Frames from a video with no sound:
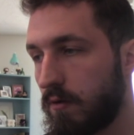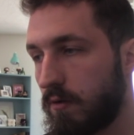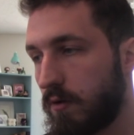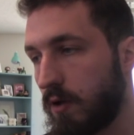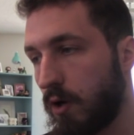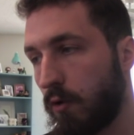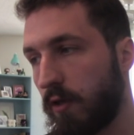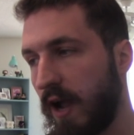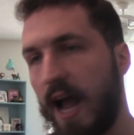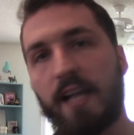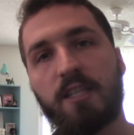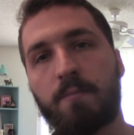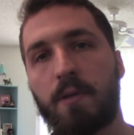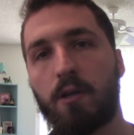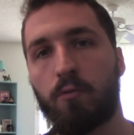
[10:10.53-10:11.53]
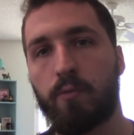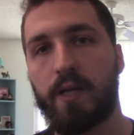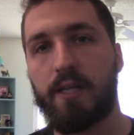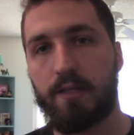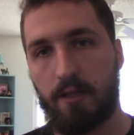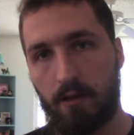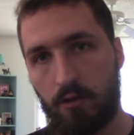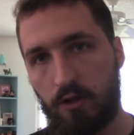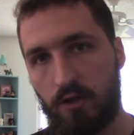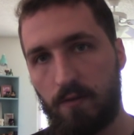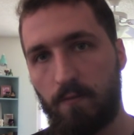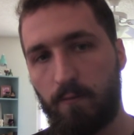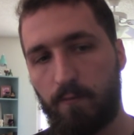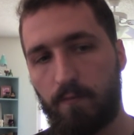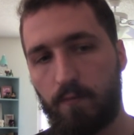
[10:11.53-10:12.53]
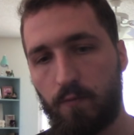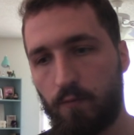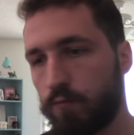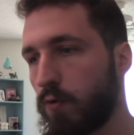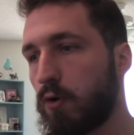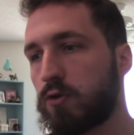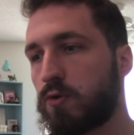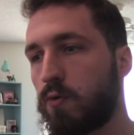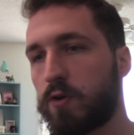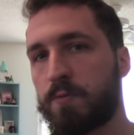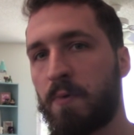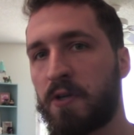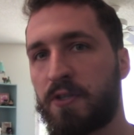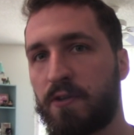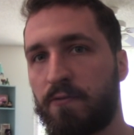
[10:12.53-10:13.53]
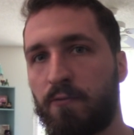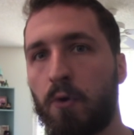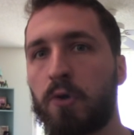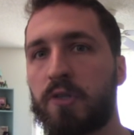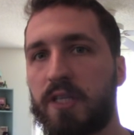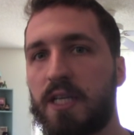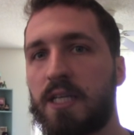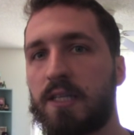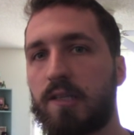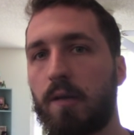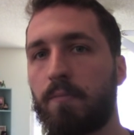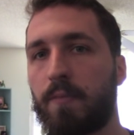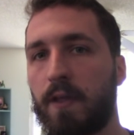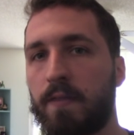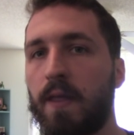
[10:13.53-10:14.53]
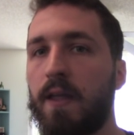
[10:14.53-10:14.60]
You know, there had to be a reason. Rose Quartz must have foreseen something,